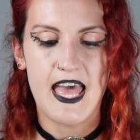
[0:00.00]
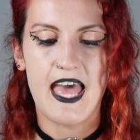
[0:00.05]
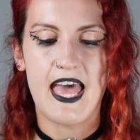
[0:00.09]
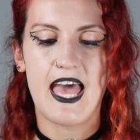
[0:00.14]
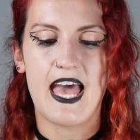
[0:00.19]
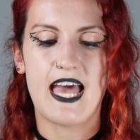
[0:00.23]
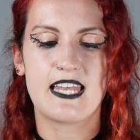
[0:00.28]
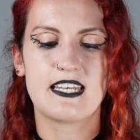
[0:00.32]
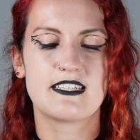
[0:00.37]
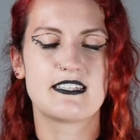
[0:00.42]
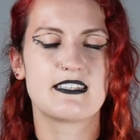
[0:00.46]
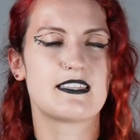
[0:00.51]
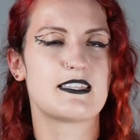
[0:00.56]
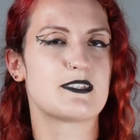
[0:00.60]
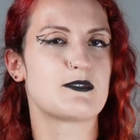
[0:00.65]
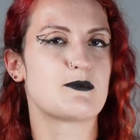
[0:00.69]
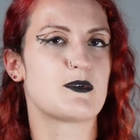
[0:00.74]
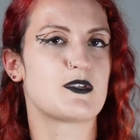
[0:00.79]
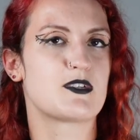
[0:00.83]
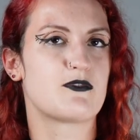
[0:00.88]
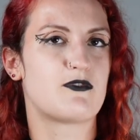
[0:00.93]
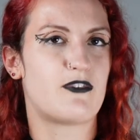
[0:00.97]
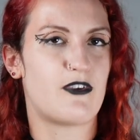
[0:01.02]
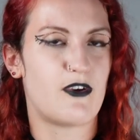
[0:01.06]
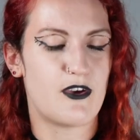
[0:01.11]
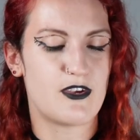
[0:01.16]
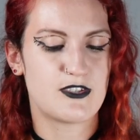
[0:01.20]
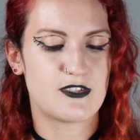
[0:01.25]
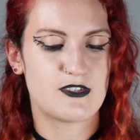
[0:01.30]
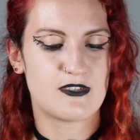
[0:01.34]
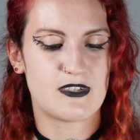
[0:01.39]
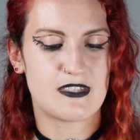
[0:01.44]
And this was
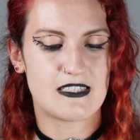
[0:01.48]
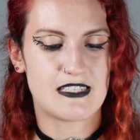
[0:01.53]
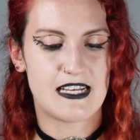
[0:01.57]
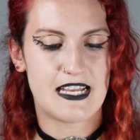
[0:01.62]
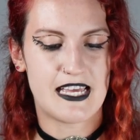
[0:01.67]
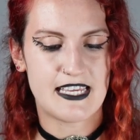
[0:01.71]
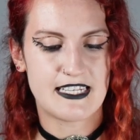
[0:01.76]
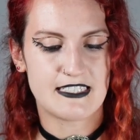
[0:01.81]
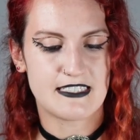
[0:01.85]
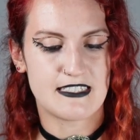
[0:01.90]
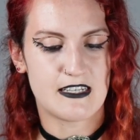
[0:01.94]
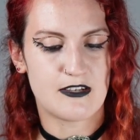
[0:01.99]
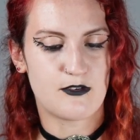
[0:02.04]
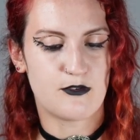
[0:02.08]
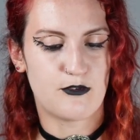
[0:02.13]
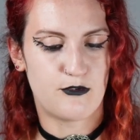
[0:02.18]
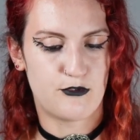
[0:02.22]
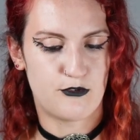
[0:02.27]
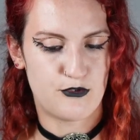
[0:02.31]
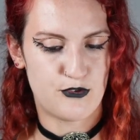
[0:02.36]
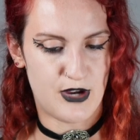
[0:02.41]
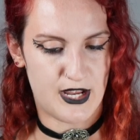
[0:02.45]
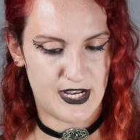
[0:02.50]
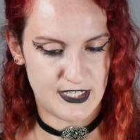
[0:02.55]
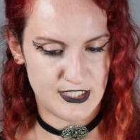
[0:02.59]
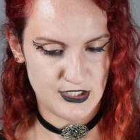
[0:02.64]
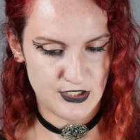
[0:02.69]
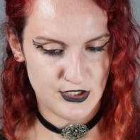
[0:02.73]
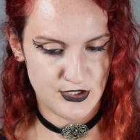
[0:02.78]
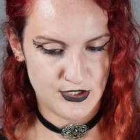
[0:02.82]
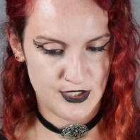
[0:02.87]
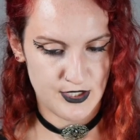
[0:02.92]
first translated into
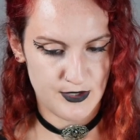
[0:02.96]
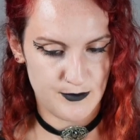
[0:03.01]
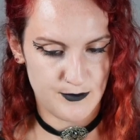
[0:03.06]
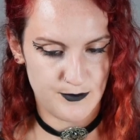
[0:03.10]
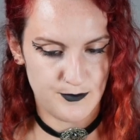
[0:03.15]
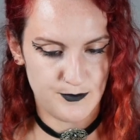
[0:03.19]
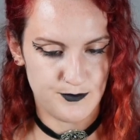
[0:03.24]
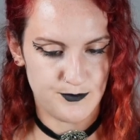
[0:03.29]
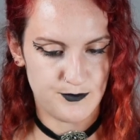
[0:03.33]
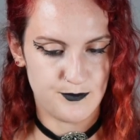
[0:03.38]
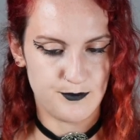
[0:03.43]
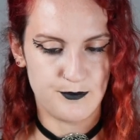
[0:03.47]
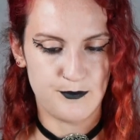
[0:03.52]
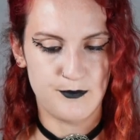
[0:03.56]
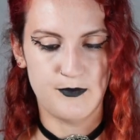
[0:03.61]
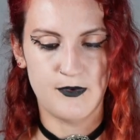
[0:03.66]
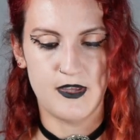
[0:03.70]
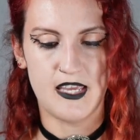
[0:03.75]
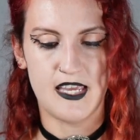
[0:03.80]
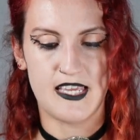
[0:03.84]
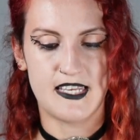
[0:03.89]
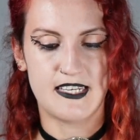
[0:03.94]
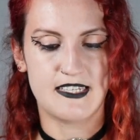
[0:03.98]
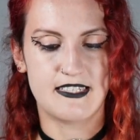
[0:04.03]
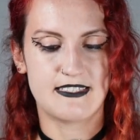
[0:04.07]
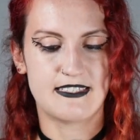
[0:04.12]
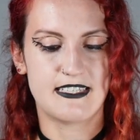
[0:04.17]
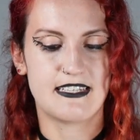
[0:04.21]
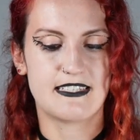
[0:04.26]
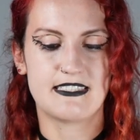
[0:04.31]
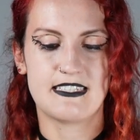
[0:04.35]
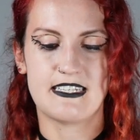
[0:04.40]
French in
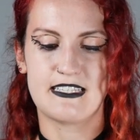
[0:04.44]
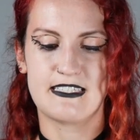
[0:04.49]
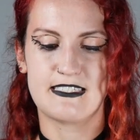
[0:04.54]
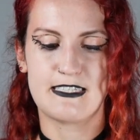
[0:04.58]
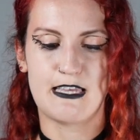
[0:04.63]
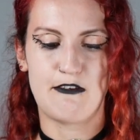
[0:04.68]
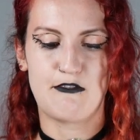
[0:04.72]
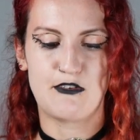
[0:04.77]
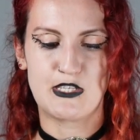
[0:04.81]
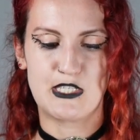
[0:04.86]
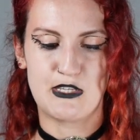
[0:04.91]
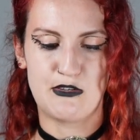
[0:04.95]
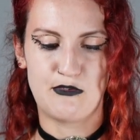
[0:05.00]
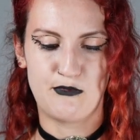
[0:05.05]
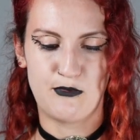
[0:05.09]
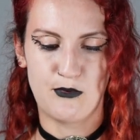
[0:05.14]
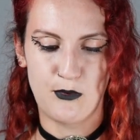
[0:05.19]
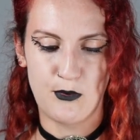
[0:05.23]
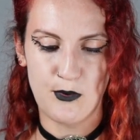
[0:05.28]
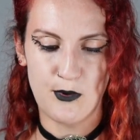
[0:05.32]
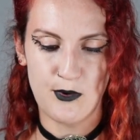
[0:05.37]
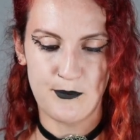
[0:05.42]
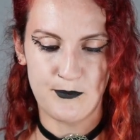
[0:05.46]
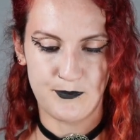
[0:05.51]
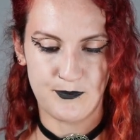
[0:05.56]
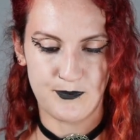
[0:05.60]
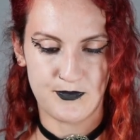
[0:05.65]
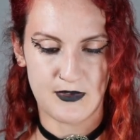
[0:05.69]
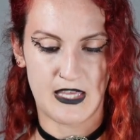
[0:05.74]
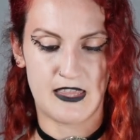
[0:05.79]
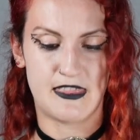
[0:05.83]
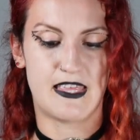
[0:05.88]
1674
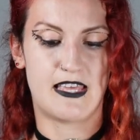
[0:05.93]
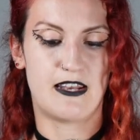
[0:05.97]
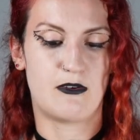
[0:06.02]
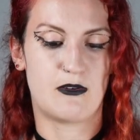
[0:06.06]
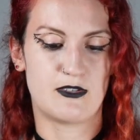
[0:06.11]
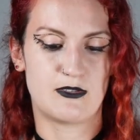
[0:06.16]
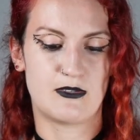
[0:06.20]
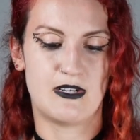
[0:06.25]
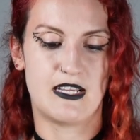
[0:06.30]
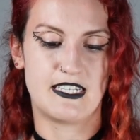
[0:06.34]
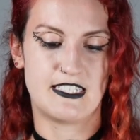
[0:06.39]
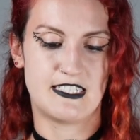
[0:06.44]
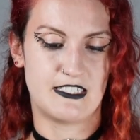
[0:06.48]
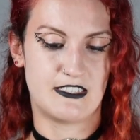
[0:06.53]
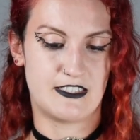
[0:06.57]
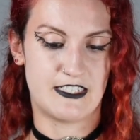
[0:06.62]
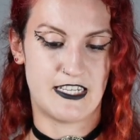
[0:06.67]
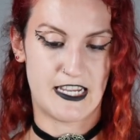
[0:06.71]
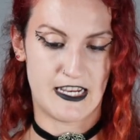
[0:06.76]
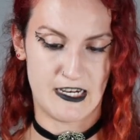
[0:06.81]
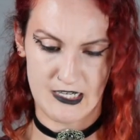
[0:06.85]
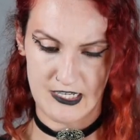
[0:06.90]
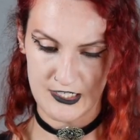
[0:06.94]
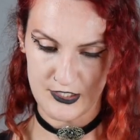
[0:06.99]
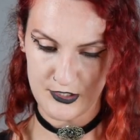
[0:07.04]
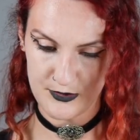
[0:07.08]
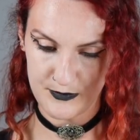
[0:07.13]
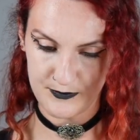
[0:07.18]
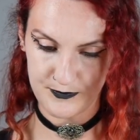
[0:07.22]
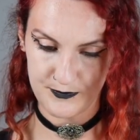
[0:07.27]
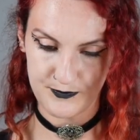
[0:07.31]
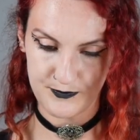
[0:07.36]
and then also later into English.